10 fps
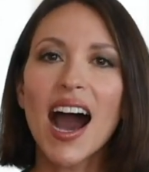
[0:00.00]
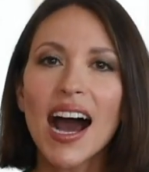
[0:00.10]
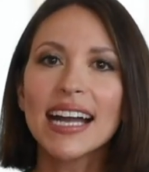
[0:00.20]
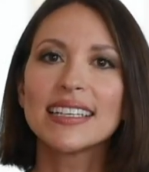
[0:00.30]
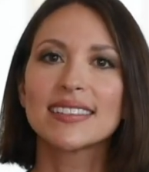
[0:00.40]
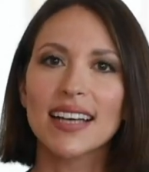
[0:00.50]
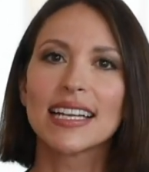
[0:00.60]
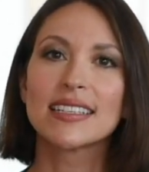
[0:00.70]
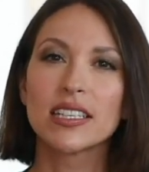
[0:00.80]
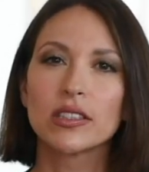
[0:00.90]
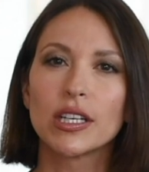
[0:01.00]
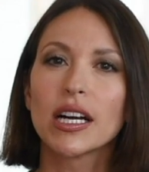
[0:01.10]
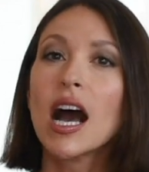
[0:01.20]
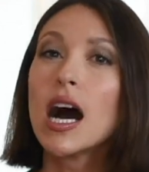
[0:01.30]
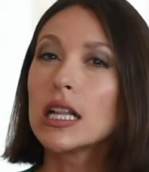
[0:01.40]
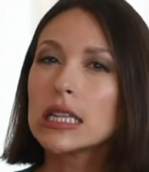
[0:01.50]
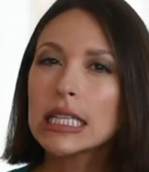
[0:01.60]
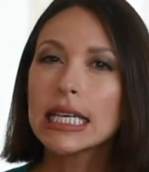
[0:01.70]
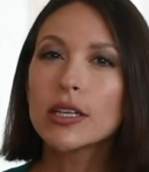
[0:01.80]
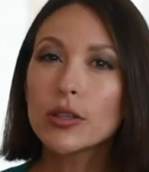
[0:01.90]
I decided to look a
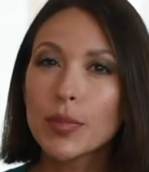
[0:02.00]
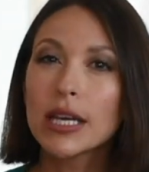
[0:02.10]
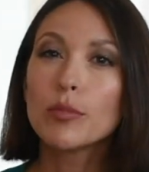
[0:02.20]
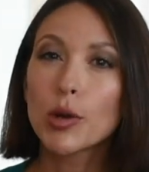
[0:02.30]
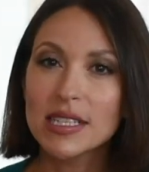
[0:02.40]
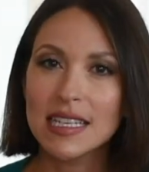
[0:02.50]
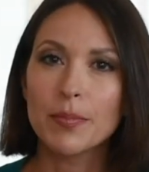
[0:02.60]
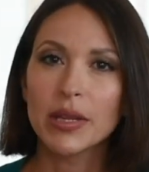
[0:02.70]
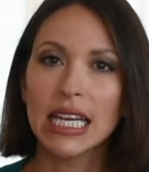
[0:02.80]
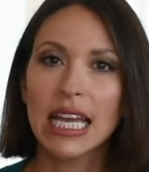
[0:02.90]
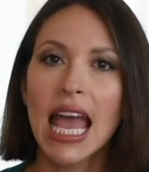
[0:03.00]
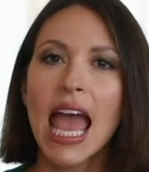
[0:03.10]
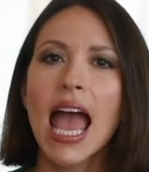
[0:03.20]
little bit more deeply